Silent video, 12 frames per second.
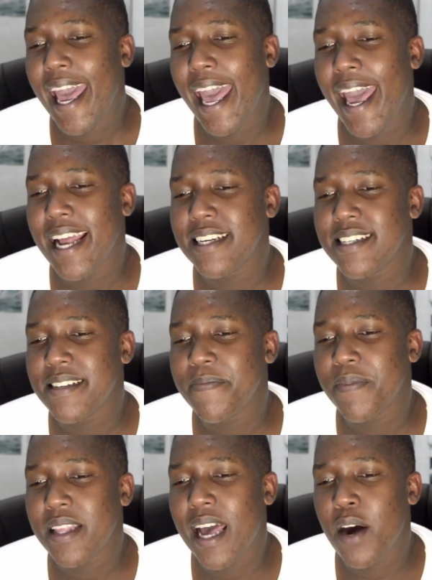And
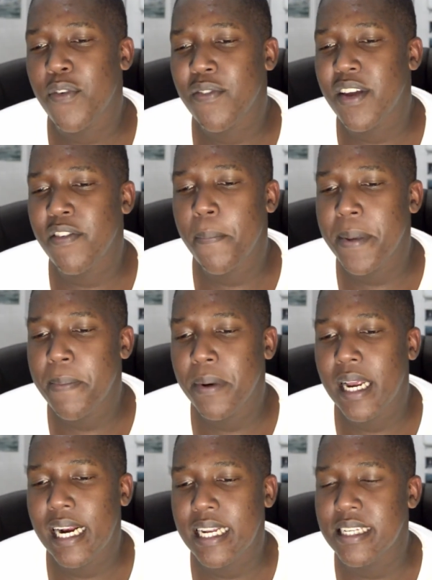now, if you've given people
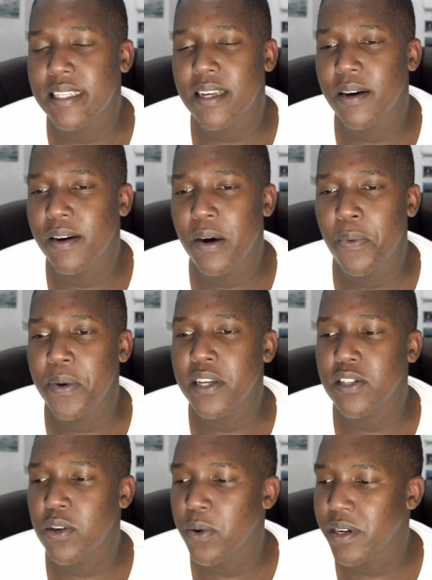at least a, a
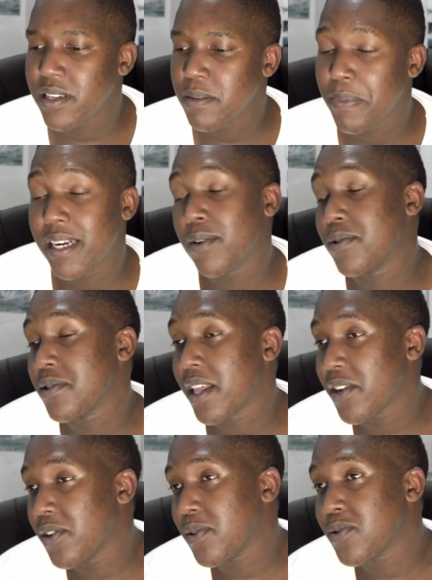week's notice, but also
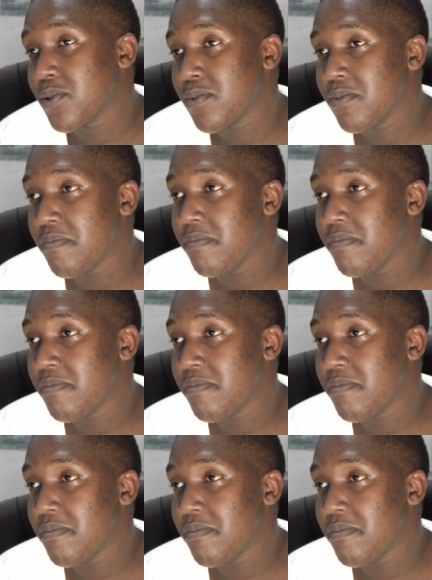that could also